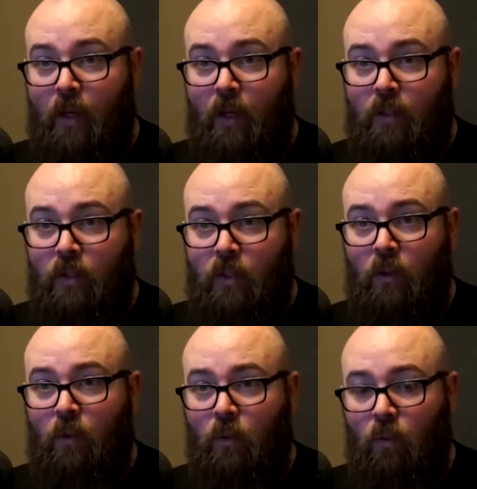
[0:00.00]
And
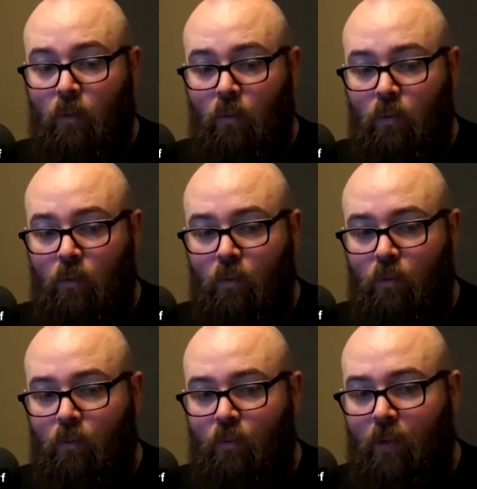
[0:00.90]
so
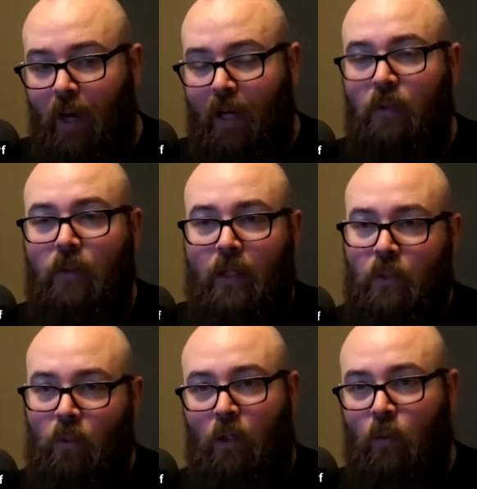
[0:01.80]
I don't like
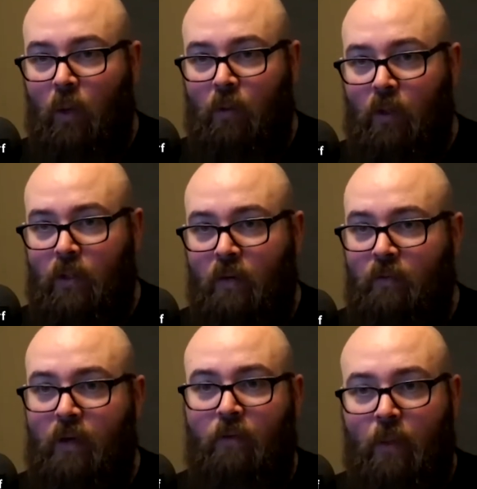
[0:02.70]
to watch webinars. I've
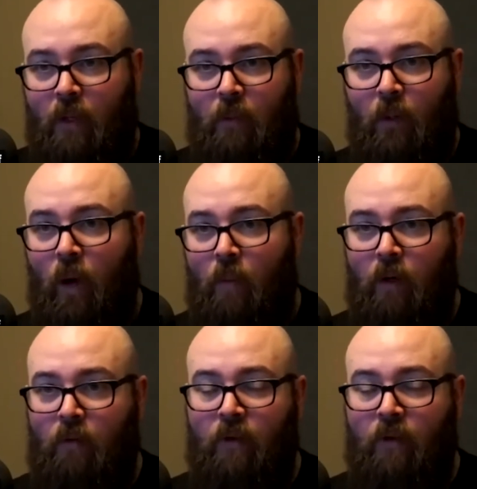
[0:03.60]
never been a big
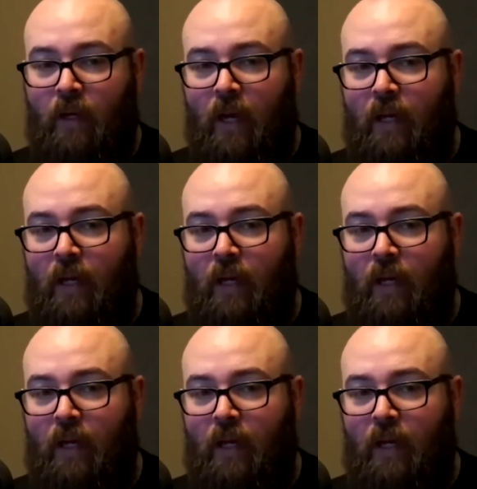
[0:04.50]
webinar fan.